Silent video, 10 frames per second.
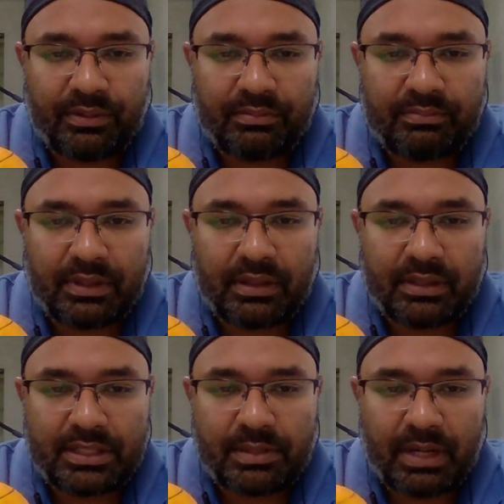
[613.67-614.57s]

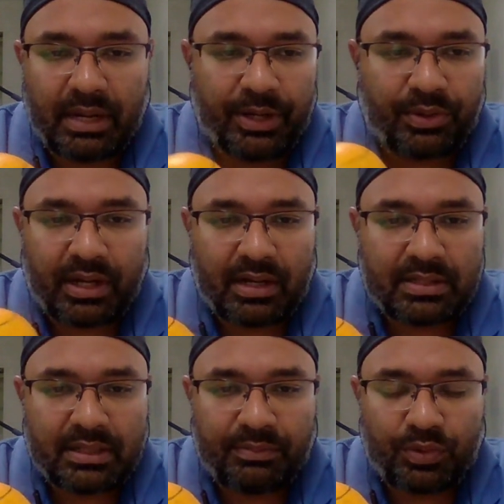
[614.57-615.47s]
reasonable. I mean, you can
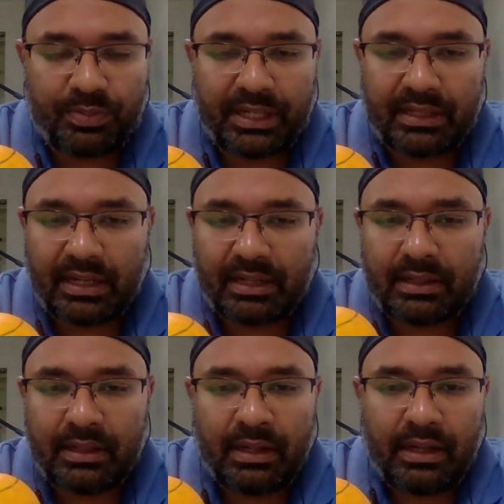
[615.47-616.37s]
ask them to bring that
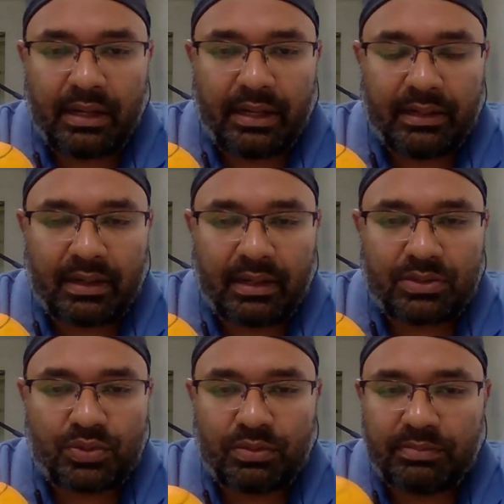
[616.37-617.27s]
in
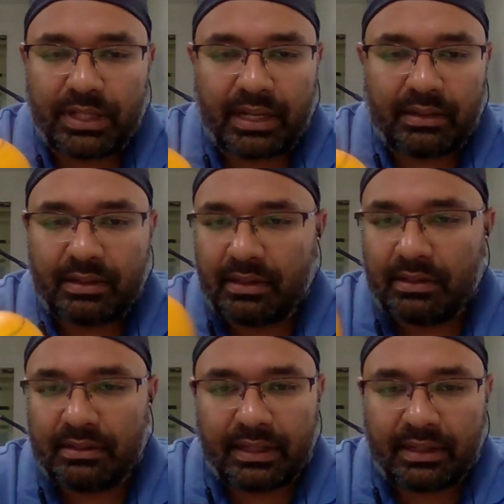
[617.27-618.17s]
classroom. They can
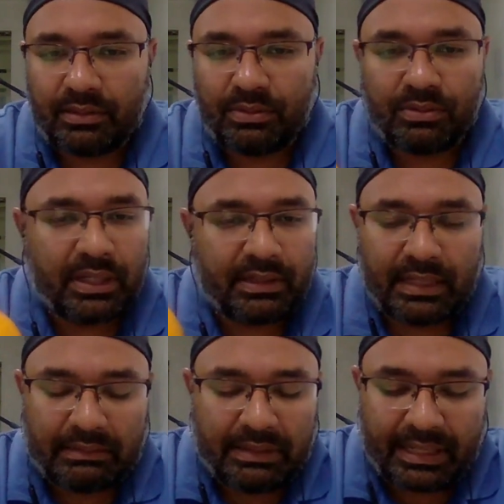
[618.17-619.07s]
cut, they can do, and
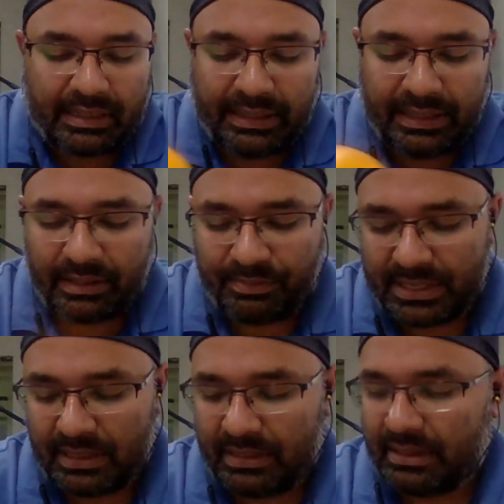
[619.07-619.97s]
then they can eat
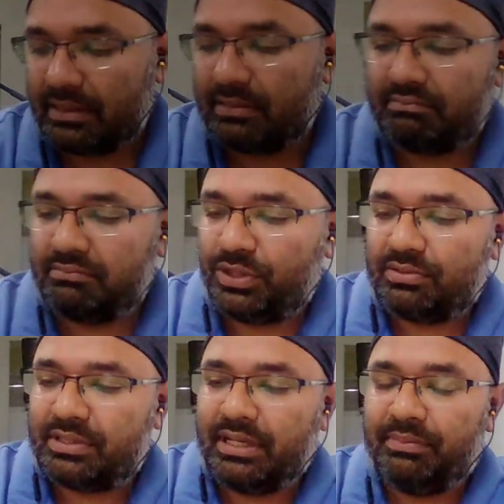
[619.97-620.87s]
basically that,
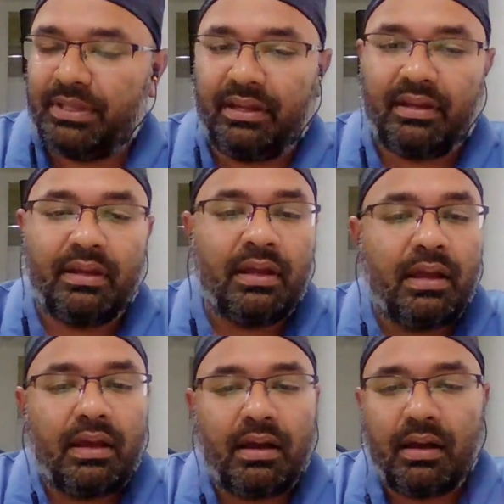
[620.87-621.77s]
same thing.
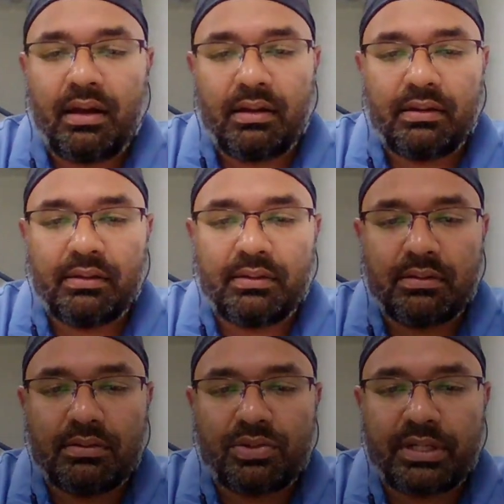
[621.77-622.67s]

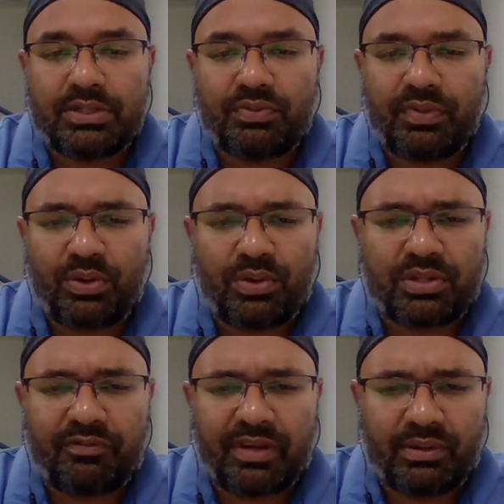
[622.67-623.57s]
So it's very cost
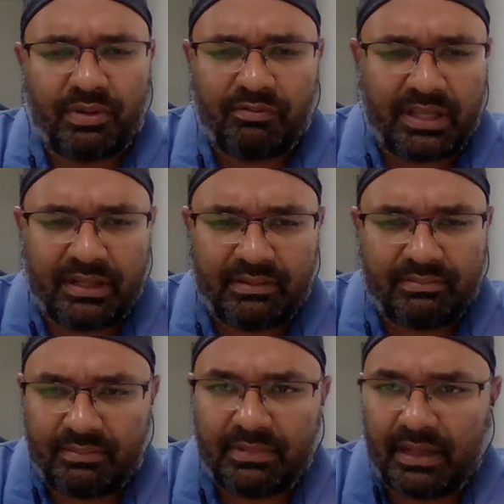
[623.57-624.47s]
effective and very,
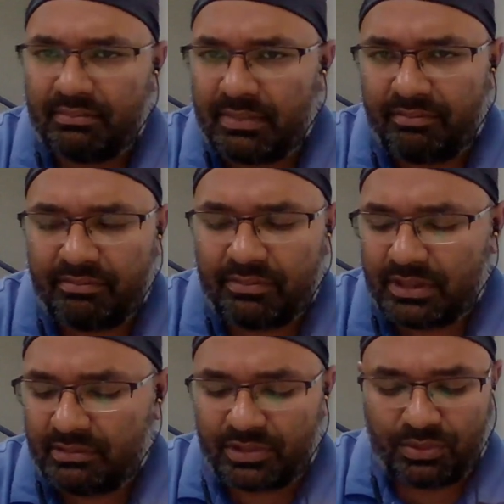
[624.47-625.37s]
yeah,
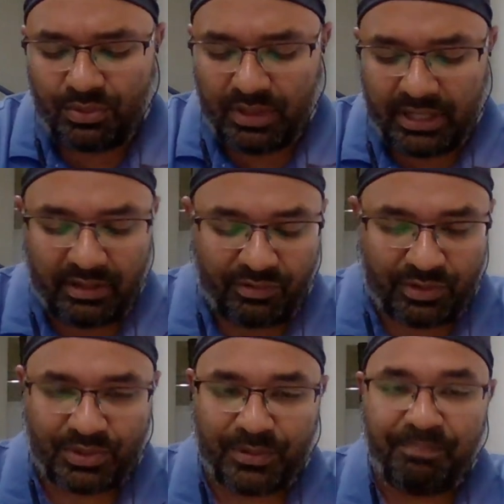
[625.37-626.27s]
it's a good idea for
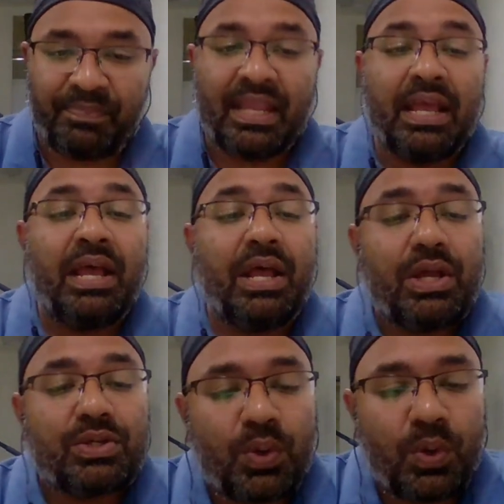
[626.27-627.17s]
sure.
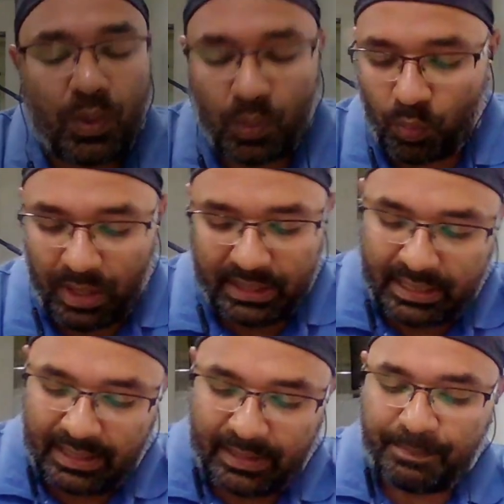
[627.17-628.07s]
So one
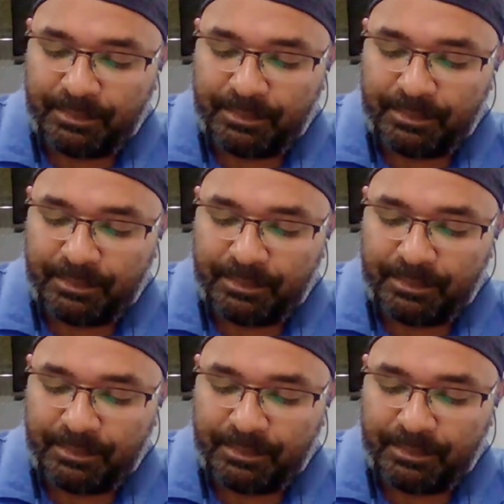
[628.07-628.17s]
thing